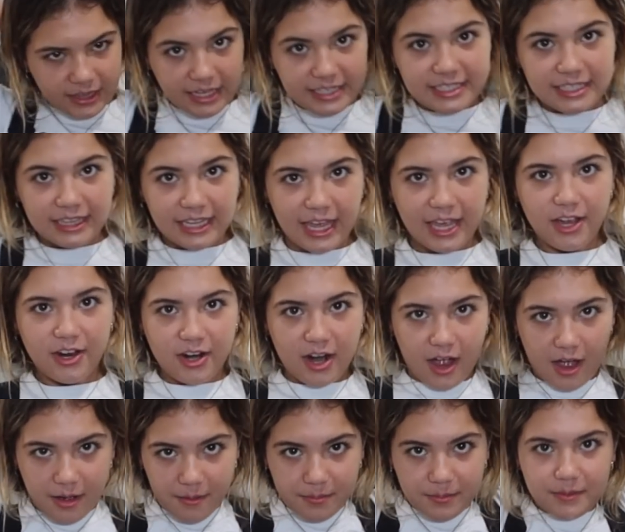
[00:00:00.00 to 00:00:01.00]
Let's layer
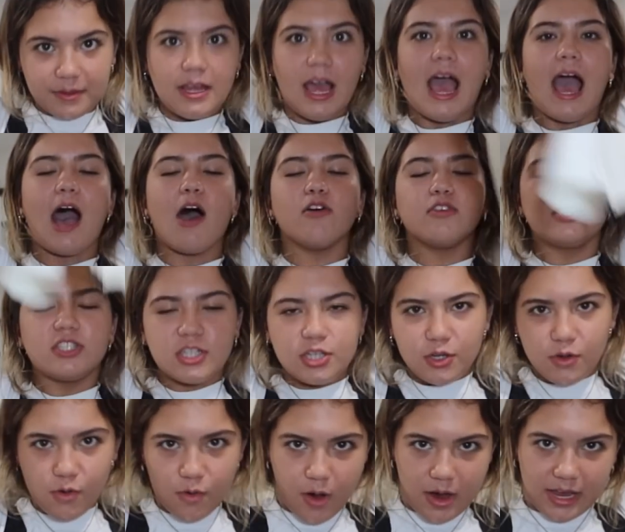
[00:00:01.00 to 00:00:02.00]
up. How to
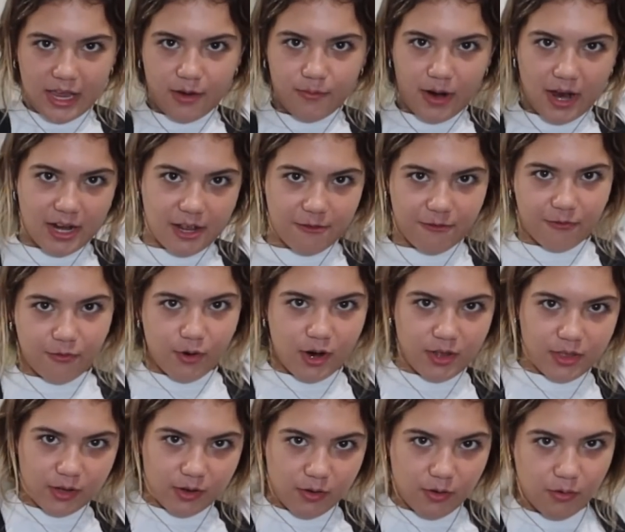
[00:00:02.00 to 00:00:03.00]
get ready for
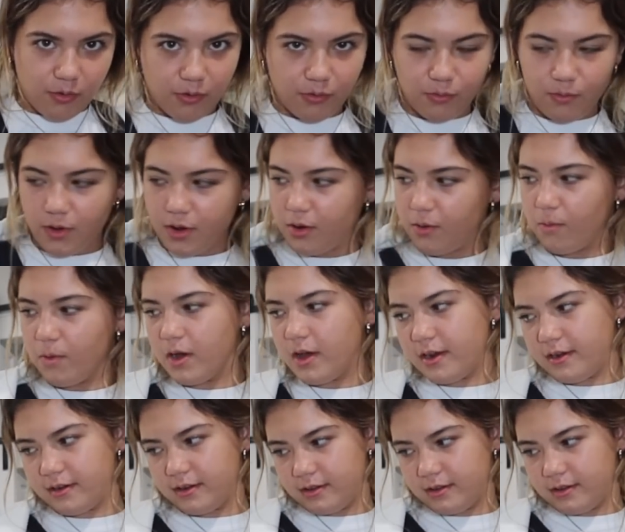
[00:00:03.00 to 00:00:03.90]
the cold 101.